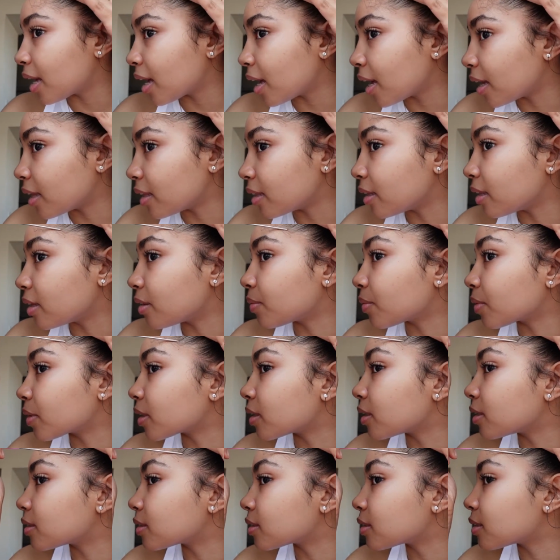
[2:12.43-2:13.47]
And then we're
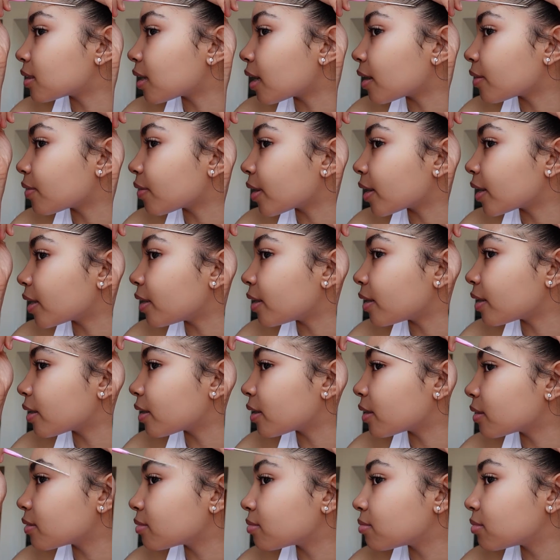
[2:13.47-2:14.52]
gonna slide right
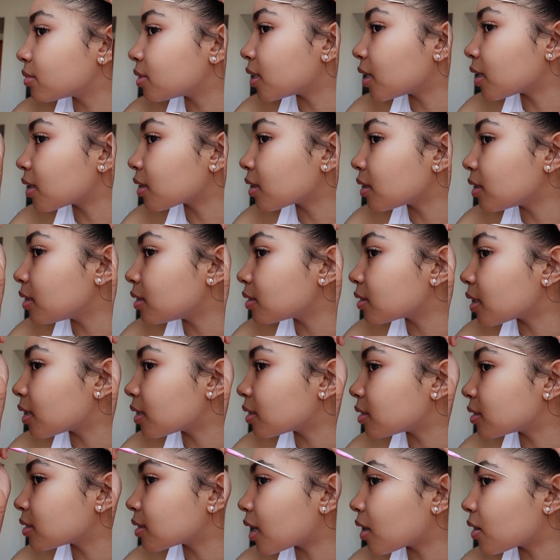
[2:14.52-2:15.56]
here, take these
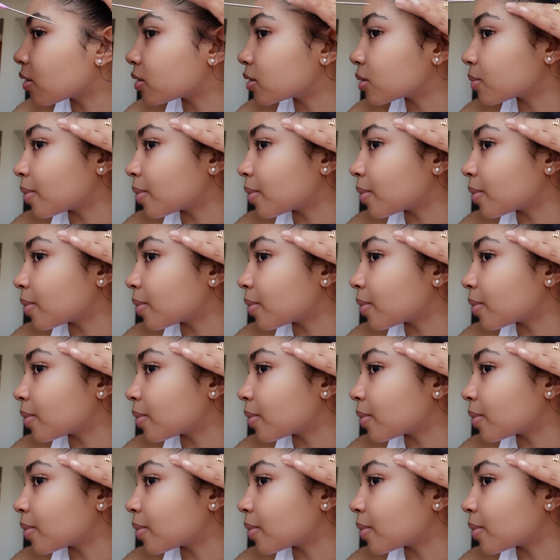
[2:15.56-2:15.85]
edges out as